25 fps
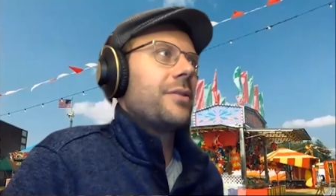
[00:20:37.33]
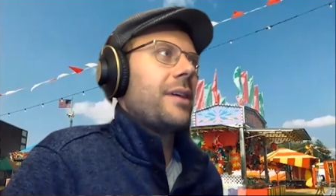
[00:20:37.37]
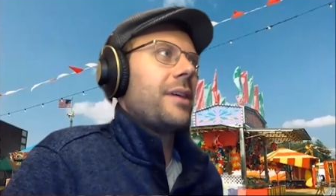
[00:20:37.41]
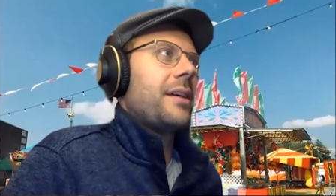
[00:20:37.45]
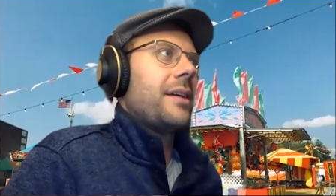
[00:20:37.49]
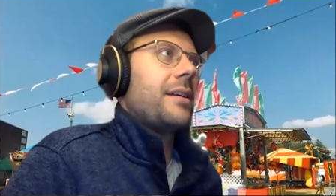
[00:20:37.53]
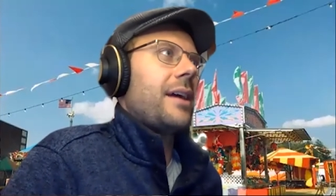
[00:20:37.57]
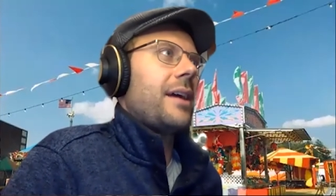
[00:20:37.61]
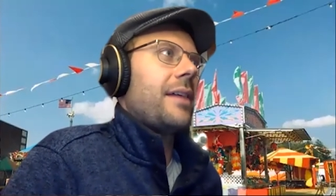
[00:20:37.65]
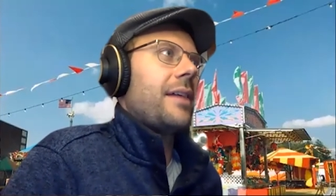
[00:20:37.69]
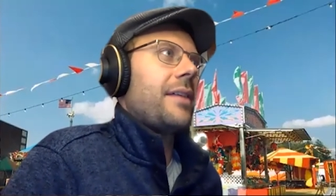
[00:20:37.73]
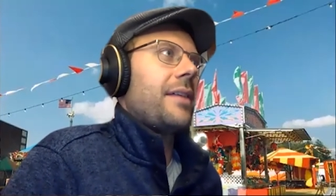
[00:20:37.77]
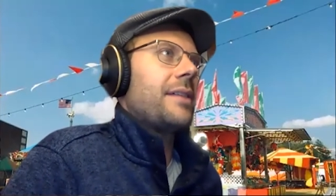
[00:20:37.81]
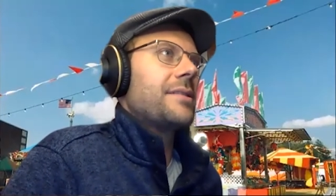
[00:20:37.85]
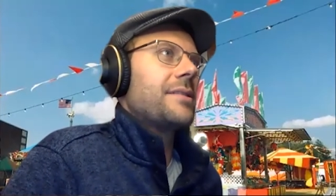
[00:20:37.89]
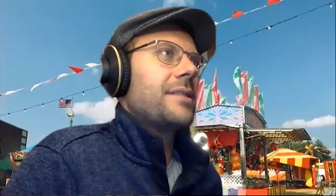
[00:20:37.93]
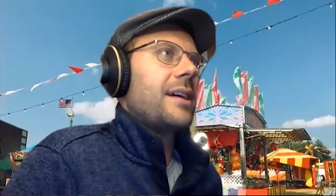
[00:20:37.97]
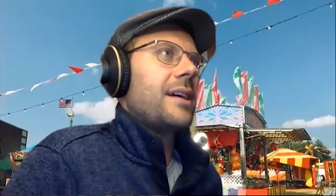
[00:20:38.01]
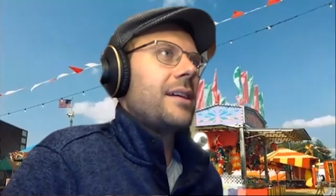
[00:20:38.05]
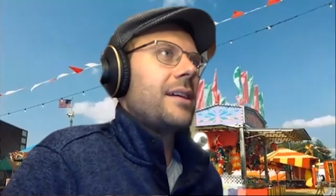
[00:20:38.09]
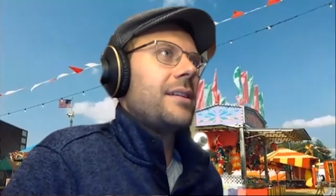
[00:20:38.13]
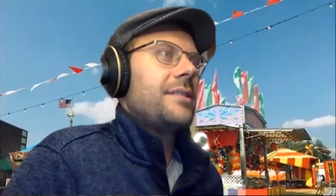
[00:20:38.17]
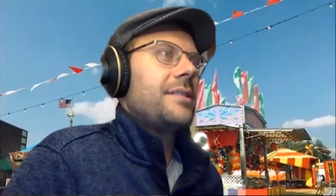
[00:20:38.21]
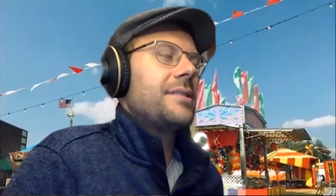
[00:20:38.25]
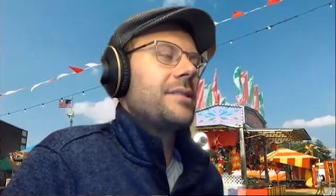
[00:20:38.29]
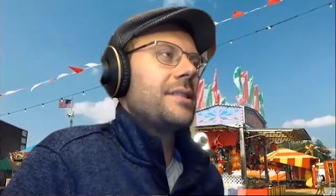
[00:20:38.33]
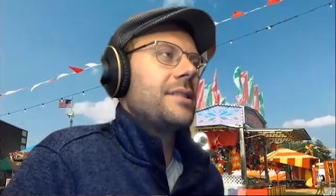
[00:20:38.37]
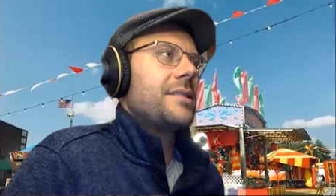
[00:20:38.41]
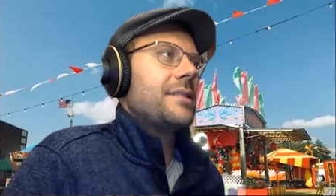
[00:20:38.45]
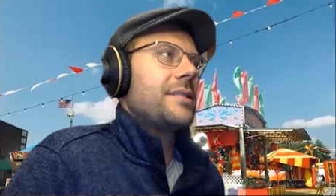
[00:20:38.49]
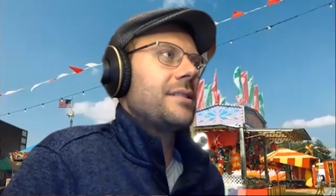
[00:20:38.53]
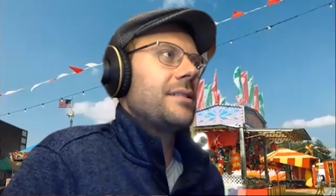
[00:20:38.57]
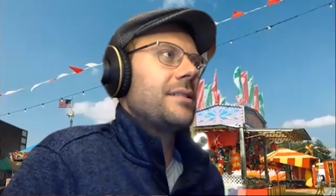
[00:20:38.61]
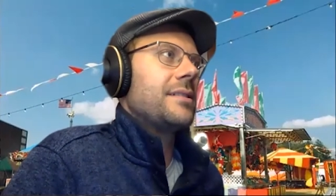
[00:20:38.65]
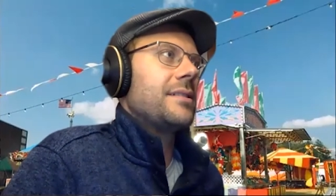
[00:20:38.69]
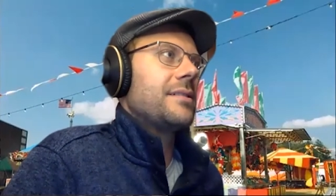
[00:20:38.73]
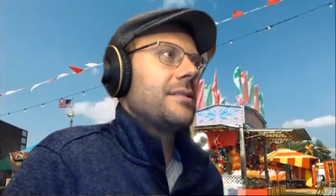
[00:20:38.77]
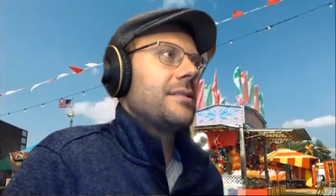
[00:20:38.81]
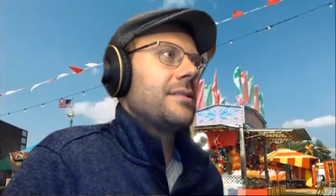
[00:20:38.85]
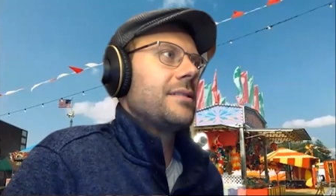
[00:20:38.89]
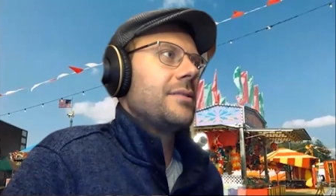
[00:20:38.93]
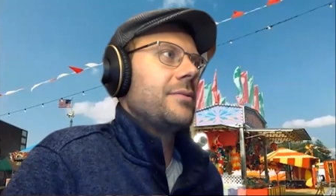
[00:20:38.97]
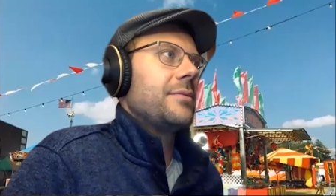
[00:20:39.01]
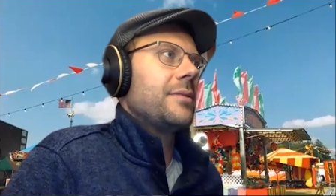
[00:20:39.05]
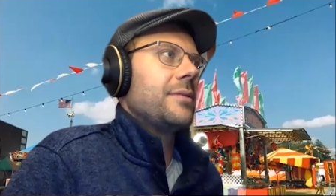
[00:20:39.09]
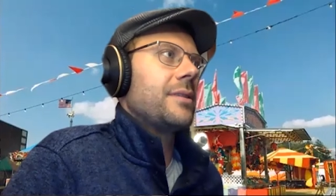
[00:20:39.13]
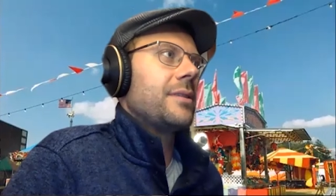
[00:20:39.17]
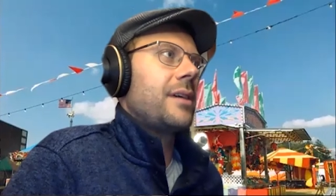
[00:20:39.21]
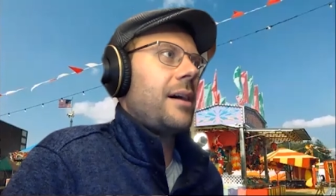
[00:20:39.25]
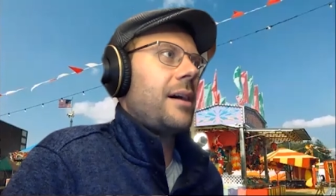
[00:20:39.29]
So that yeah, that's not easy to
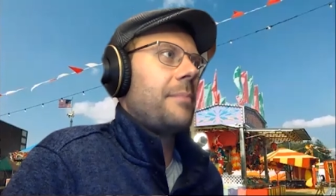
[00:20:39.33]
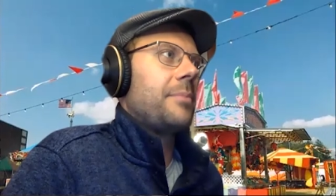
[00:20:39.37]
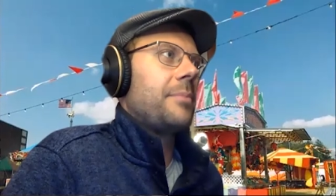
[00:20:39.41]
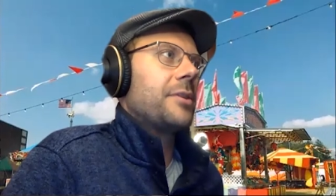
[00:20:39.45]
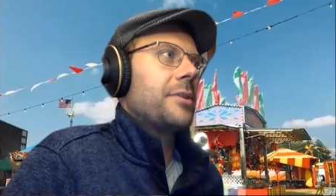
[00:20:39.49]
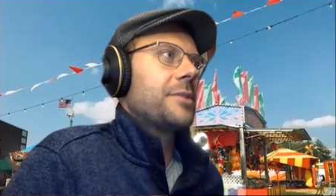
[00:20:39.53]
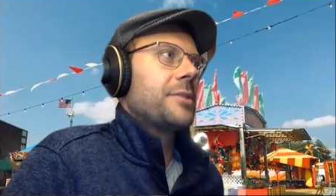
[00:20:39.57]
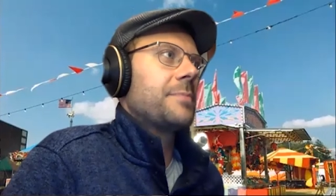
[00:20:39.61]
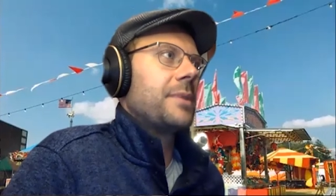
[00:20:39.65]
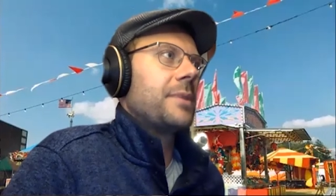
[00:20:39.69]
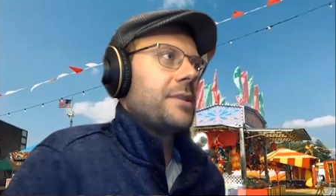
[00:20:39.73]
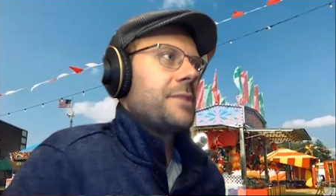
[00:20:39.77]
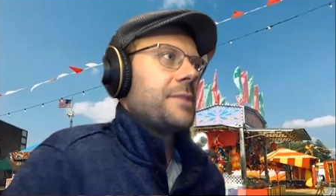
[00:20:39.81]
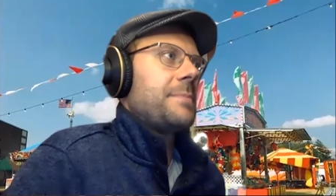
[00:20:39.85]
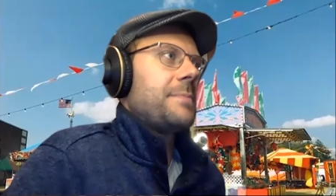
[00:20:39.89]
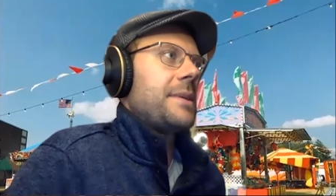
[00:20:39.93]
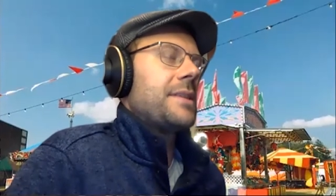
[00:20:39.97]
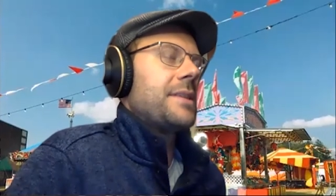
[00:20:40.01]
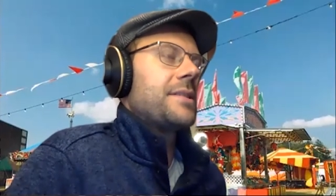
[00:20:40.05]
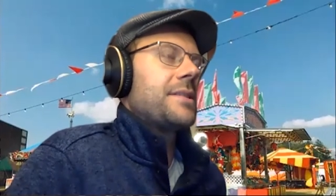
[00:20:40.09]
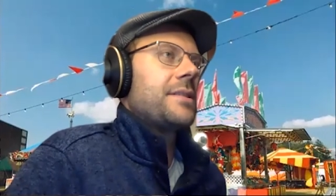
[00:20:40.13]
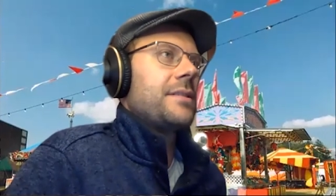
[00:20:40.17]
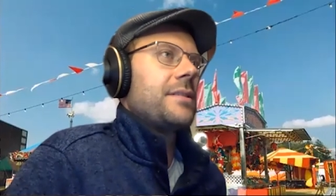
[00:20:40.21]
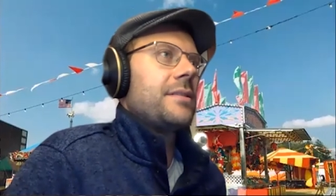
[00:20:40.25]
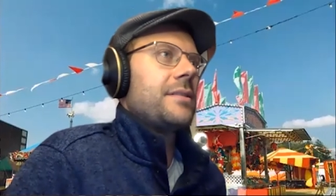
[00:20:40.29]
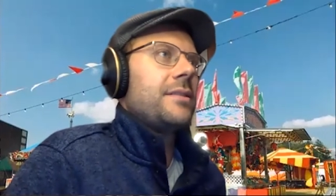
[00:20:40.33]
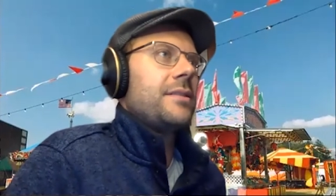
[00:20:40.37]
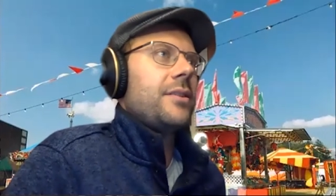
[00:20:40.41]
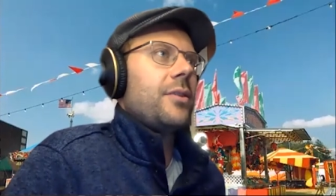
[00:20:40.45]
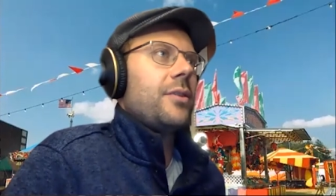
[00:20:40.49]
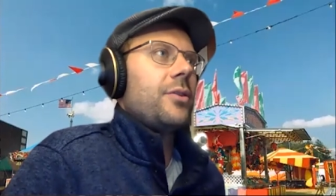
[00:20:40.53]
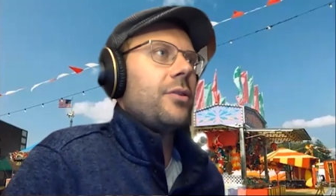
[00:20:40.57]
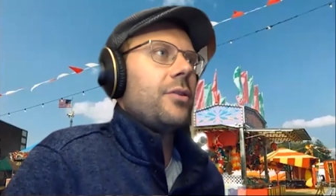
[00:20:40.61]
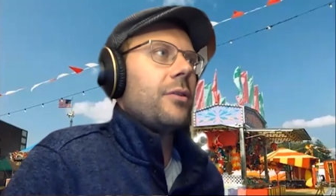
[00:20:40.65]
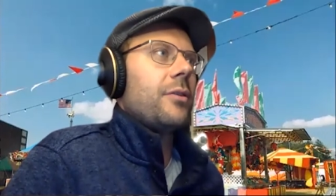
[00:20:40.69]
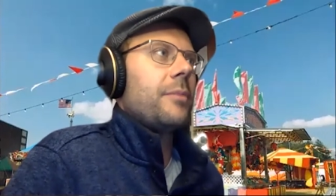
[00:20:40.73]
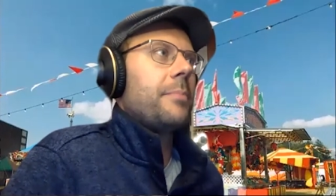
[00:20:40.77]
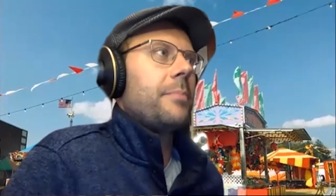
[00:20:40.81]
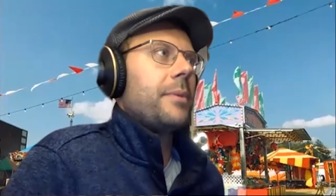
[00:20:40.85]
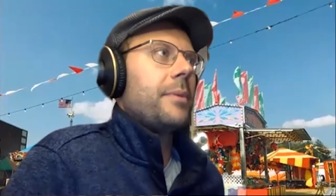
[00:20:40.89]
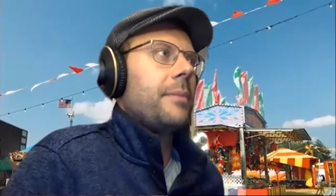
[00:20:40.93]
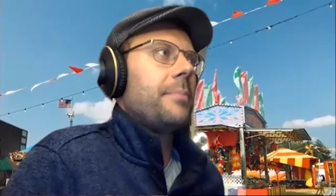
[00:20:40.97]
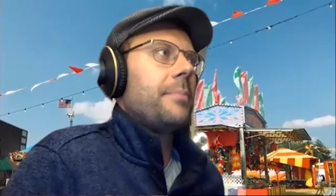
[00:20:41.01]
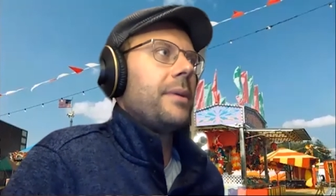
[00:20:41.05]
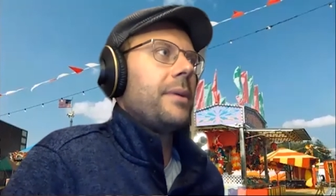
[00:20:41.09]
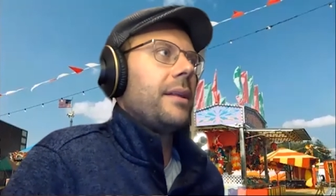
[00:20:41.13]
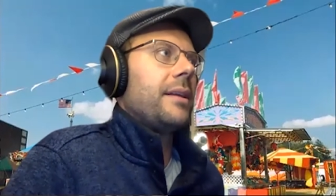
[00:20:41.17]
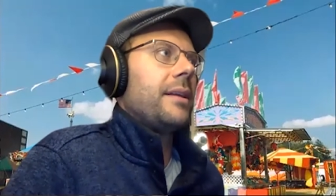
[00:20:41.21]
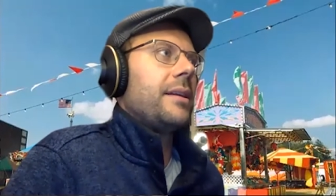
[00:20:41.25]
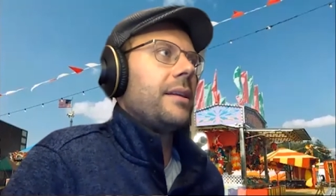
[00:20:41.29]
to accomplish, but speaks to you know your
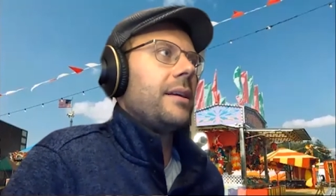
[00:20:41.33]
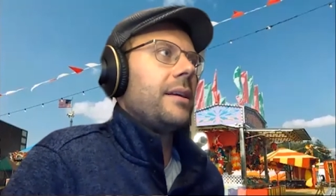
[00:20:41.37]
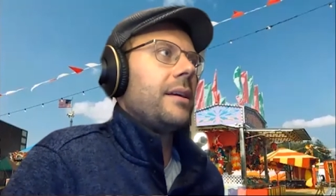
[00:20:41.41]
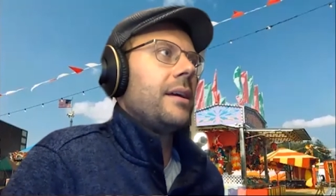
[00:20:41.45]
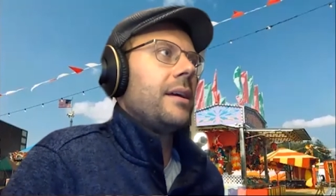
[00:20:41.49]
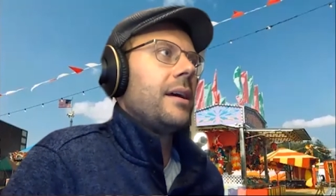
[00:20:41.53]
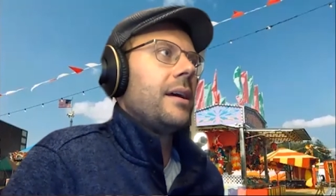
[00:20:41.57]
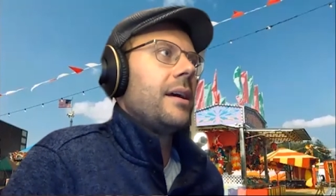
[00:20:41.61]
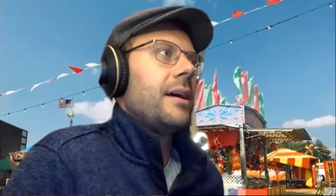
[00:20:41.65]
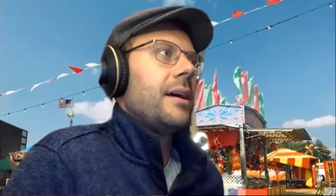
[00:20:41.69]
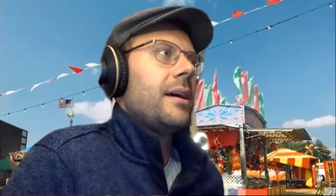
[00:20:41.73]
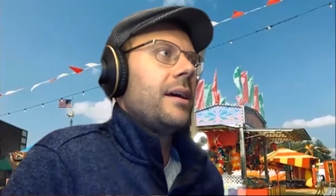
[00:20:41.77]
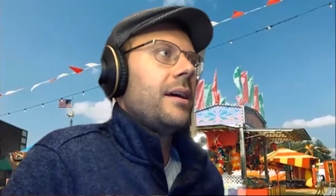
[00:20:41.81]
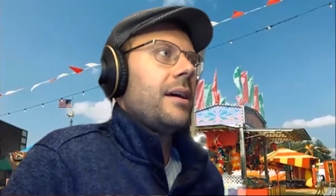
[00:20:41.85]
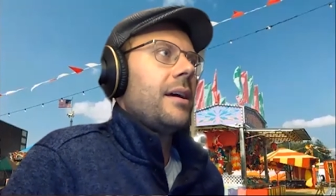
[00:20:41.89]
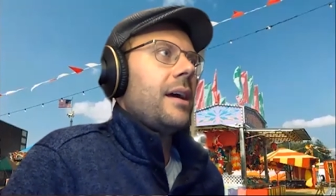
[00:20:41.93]
ability